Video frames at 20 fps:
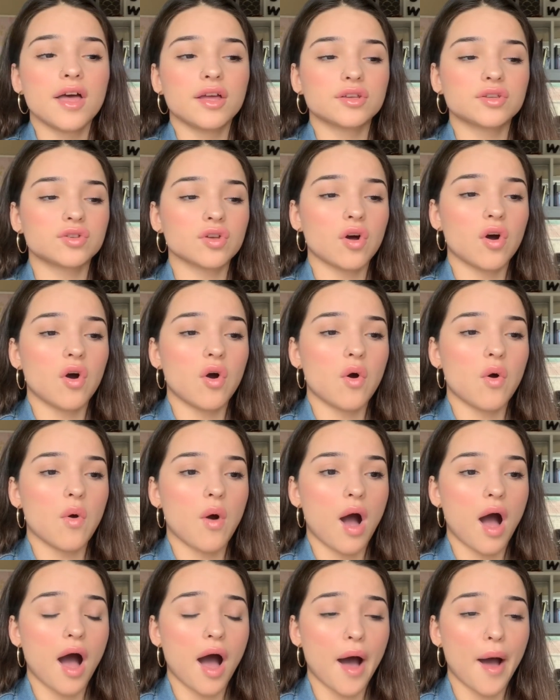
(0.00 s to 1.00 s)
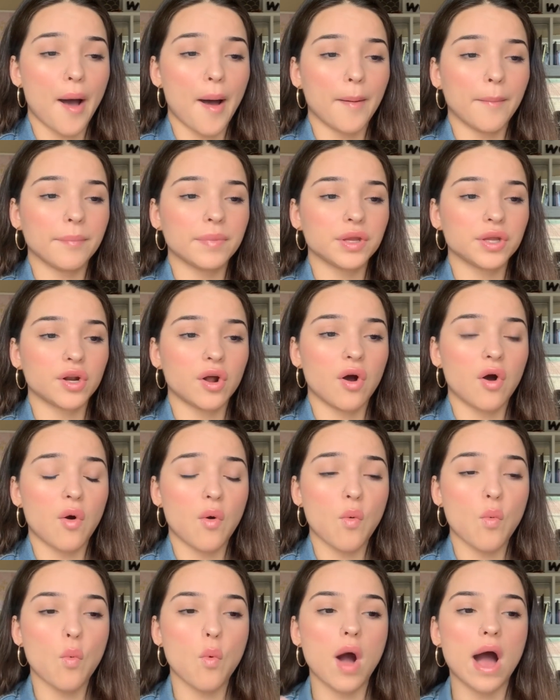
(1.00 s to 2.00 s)
So you know,
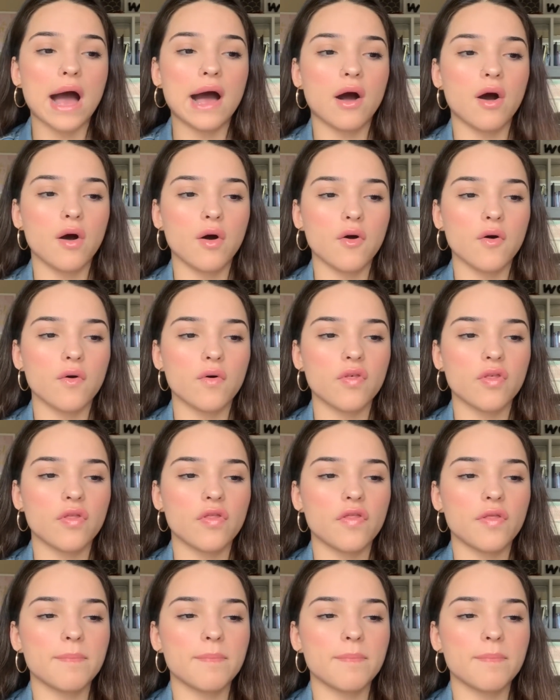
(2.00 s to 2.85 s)
while